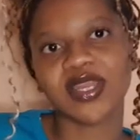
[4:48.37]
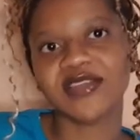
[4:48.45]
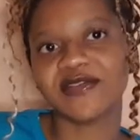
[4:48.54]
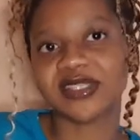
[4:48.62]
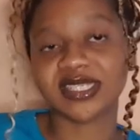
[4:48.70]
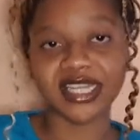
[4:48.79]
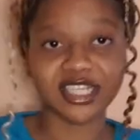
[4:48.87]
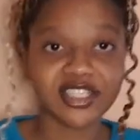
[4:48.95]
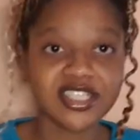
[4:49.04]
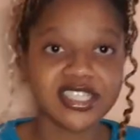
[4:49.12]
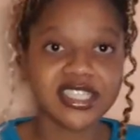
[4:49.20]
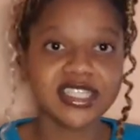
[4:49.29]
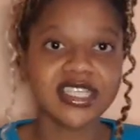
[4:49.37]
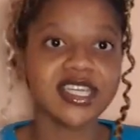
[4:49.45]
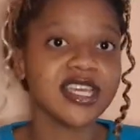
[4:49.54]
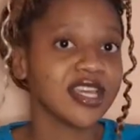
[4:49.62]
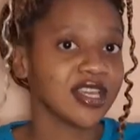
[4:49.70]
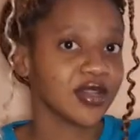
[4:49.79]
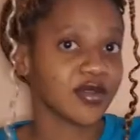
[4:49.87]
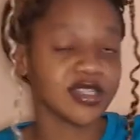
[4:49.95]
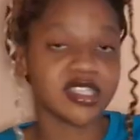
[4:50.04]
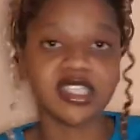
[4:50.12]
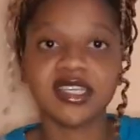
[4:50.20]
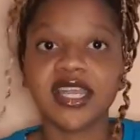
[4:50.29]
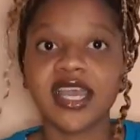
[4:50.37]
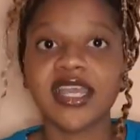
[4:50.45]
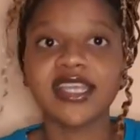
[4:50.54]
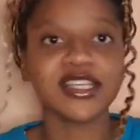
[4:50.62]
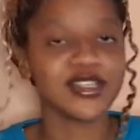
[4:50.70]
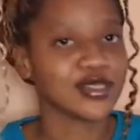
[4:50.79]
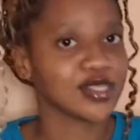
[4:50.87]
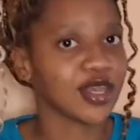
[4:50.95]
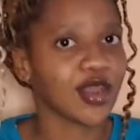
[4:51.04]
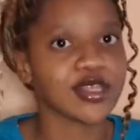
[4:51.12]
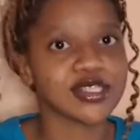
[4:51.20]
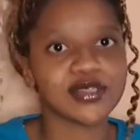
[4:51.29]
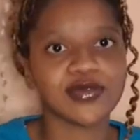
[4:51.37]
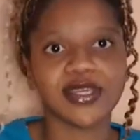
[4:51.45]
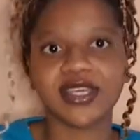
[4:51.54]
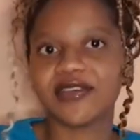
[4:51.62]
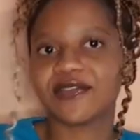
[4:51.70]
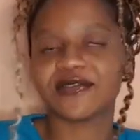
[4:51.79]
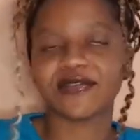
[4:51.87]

If it's electricity, question 9, you start answering. If